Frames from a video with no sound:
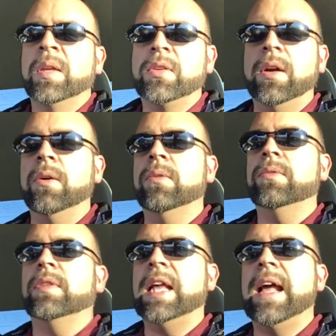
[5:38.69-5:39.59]
So
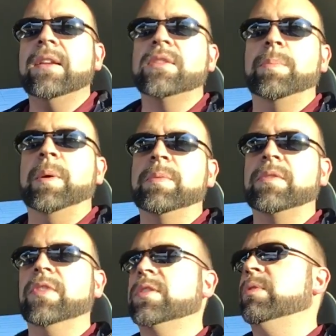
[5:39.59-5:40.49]
that is the purpose
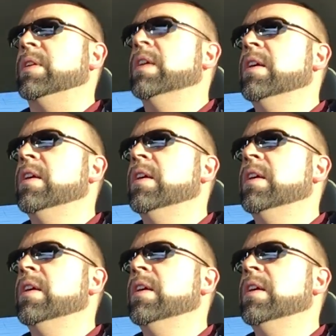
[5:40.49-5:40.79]
of this one.